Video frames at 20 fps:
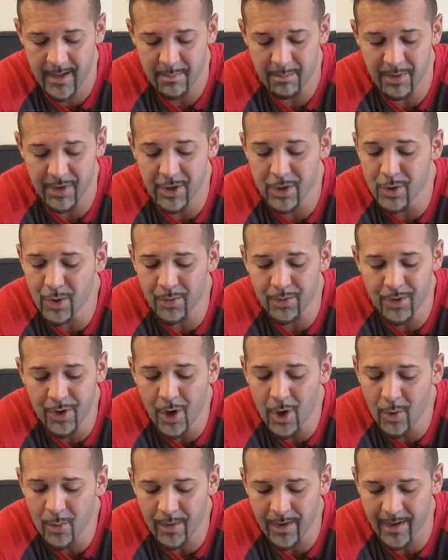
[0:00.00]
But you don't
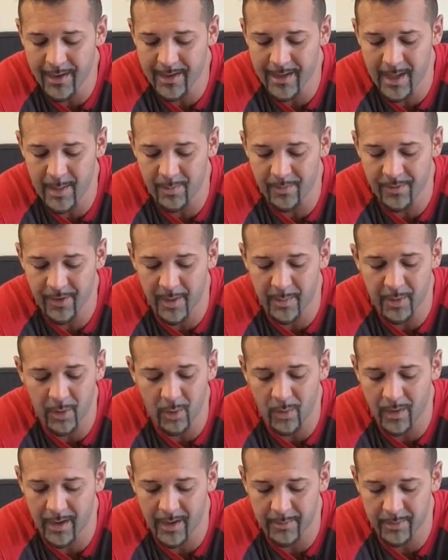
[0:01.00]
know where I came from or
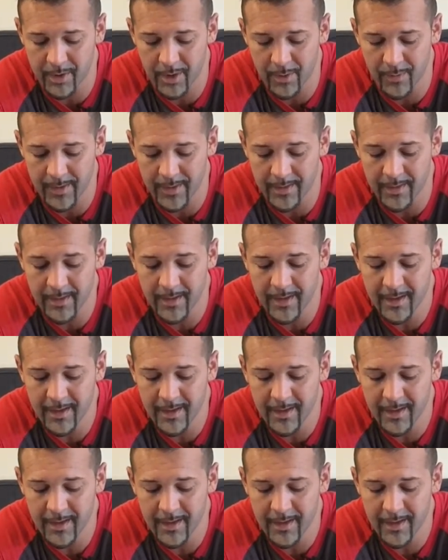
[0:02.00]
where I'm going.